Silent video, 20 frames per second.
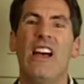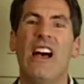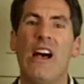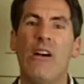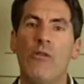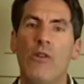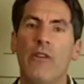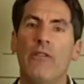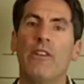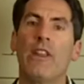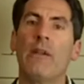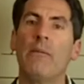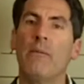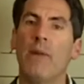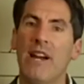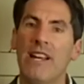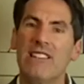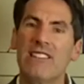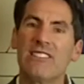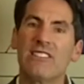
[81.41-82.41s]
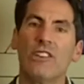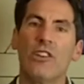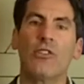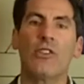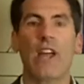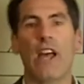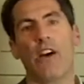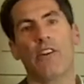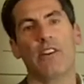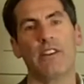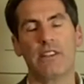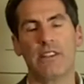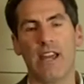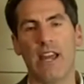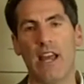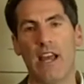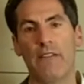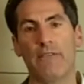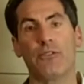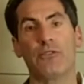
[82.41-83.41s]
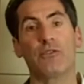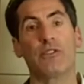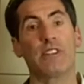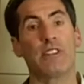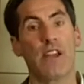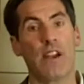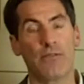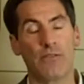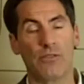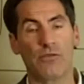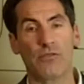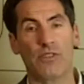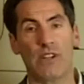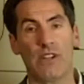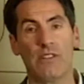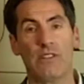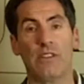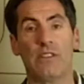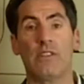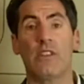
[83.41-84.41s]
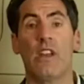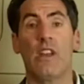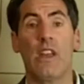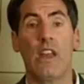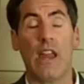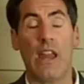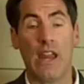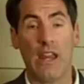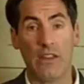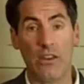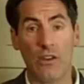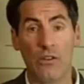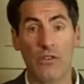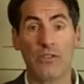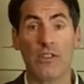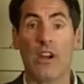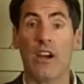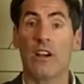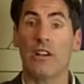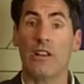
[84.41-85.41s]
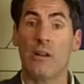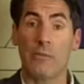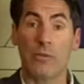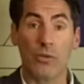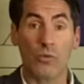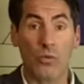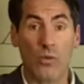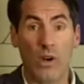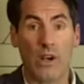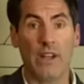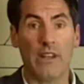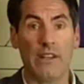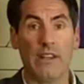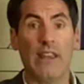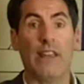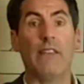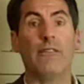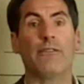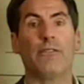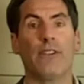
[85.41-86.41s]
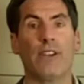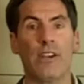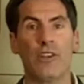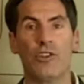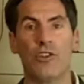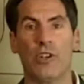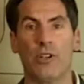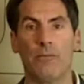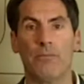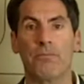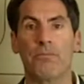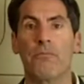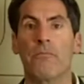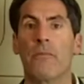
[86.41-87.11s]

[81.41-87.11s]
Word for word: However, they might slow down a tad for several reasons, and those are, number one, inflation.